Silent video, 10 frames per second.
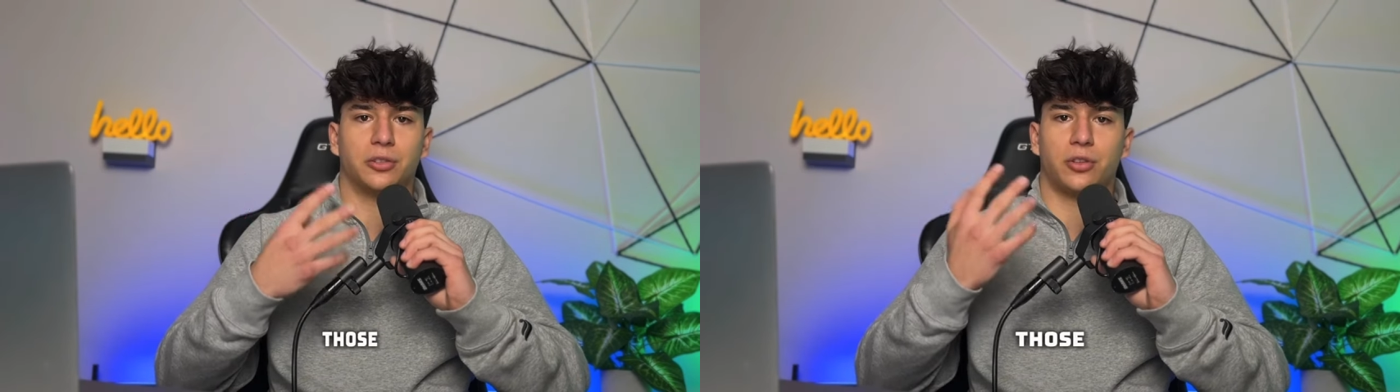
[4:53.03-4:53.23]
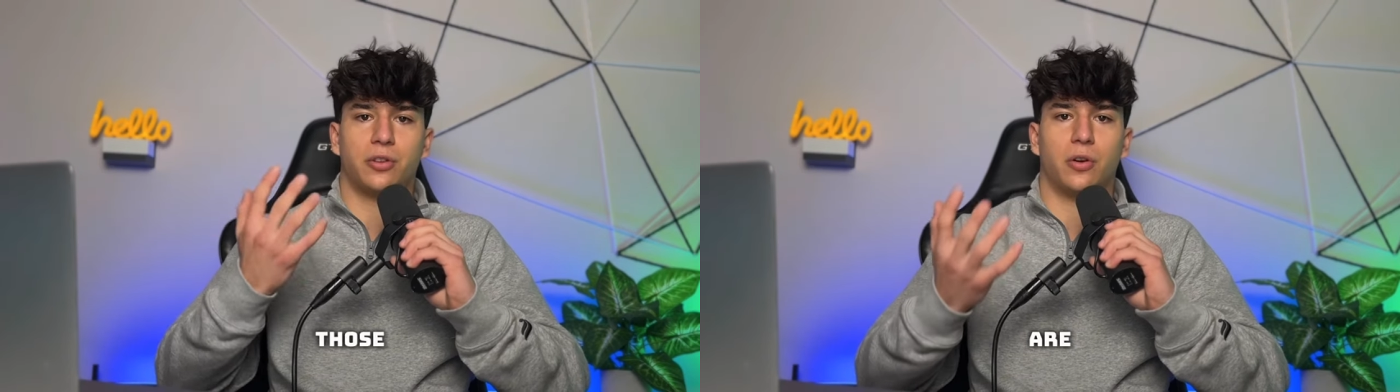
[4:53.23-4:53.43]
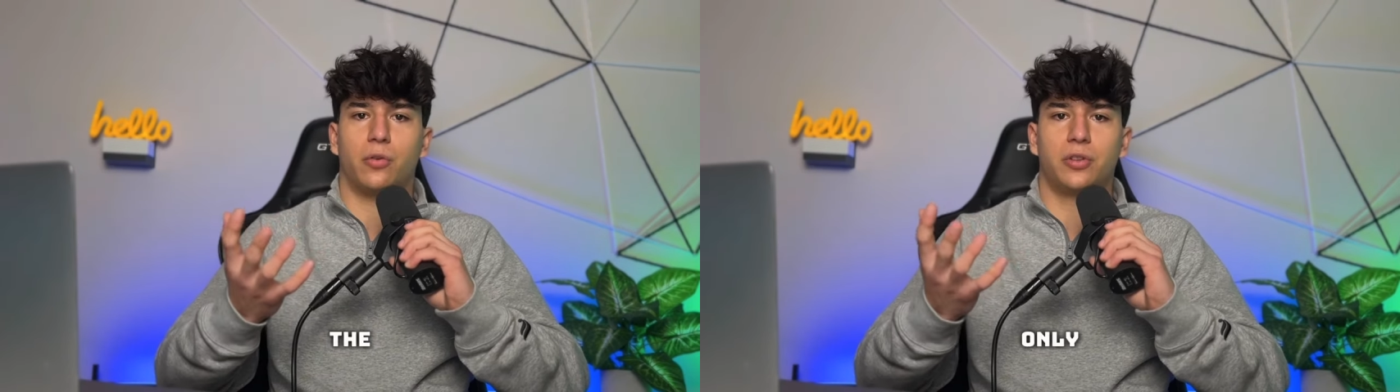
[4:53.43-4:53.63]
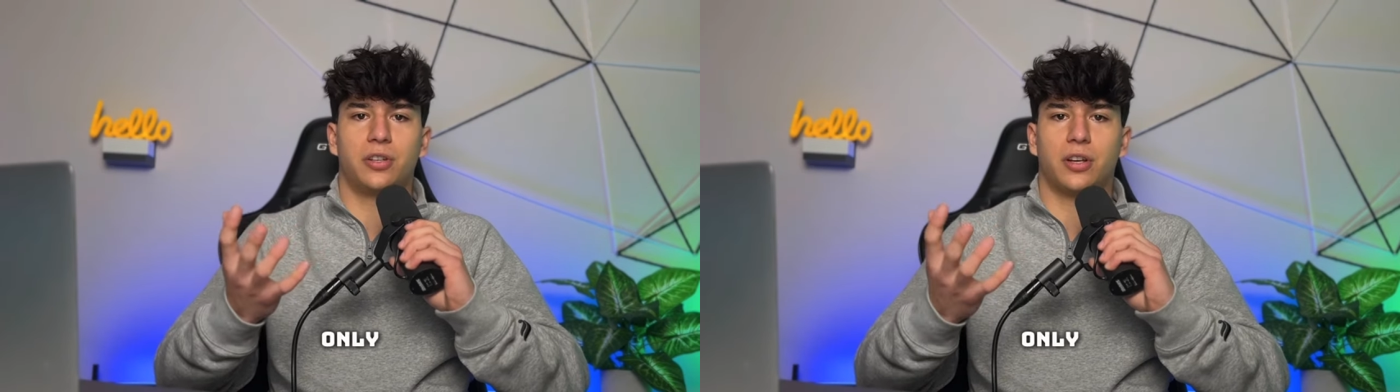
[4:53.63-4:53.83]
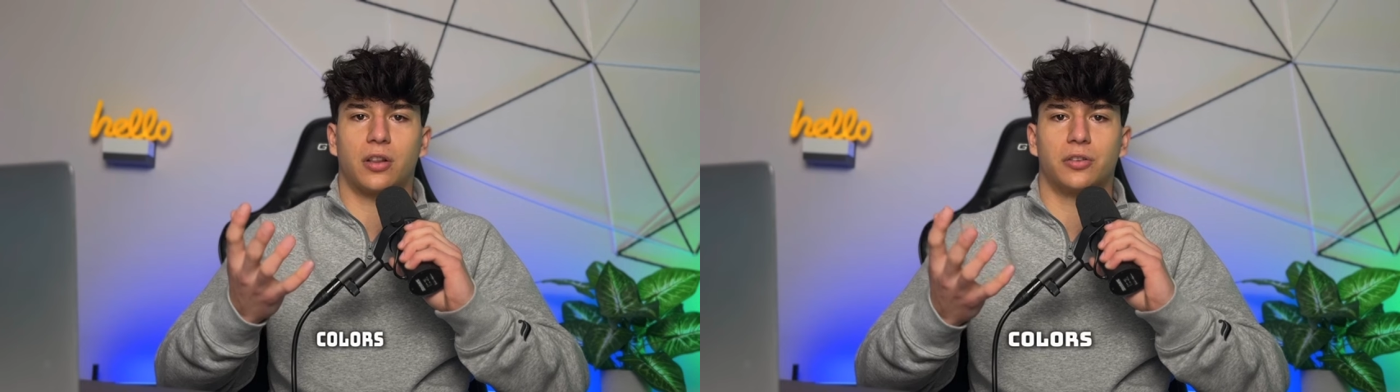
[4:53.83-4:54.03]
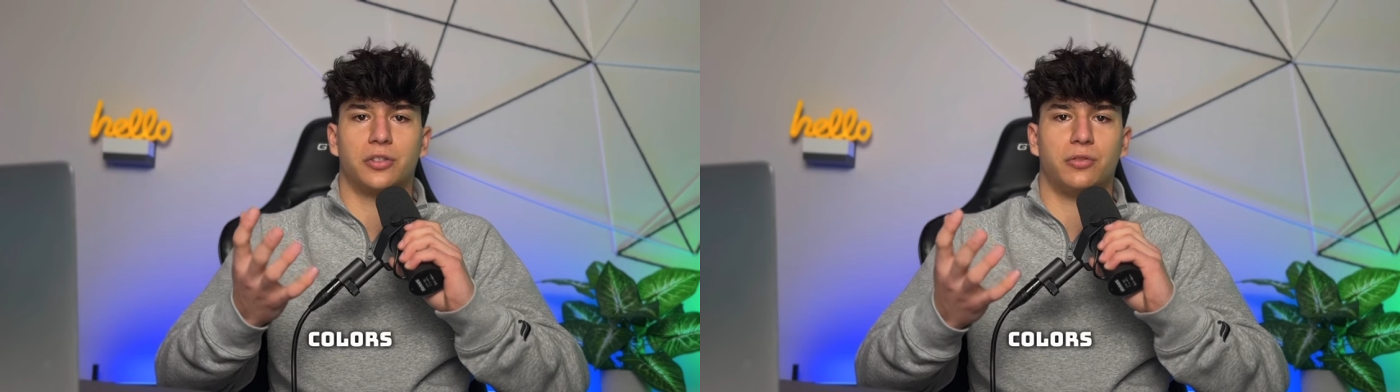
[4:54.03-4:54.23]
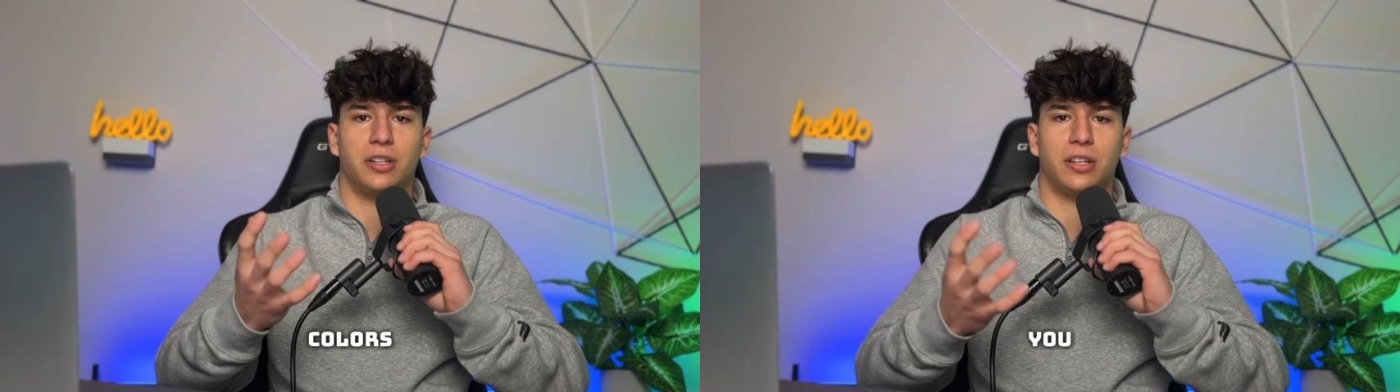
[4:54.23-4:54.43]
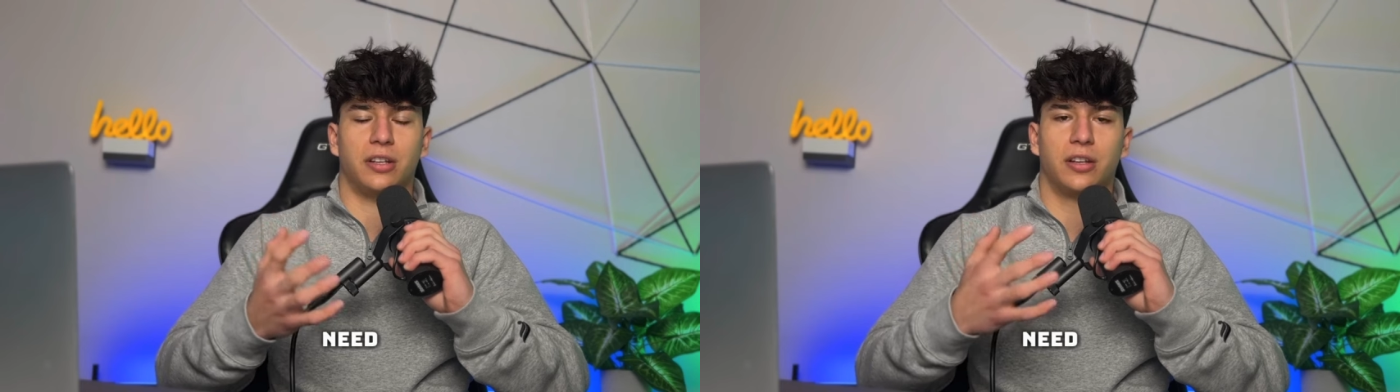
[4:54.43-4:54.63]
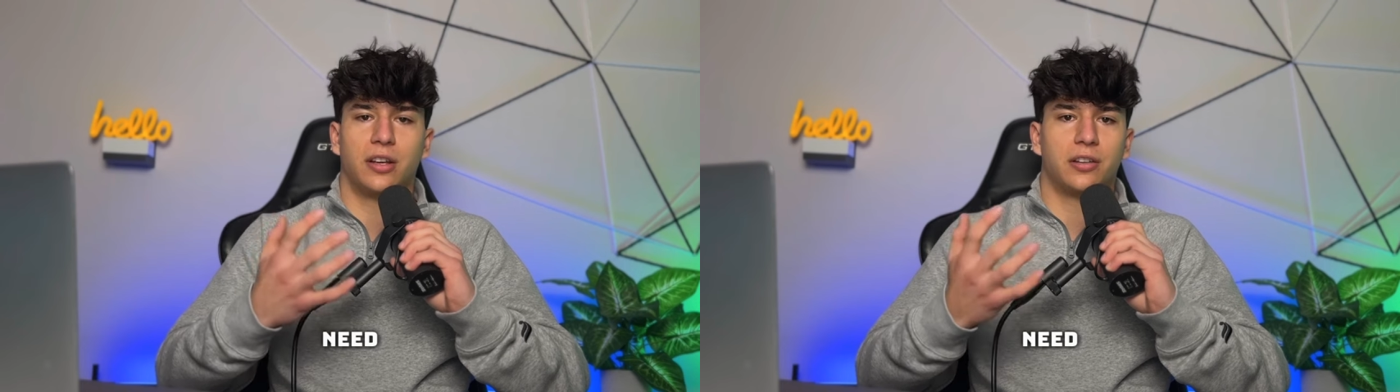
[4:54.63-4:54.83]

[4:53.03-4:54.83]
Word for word: Those are the only colors you need.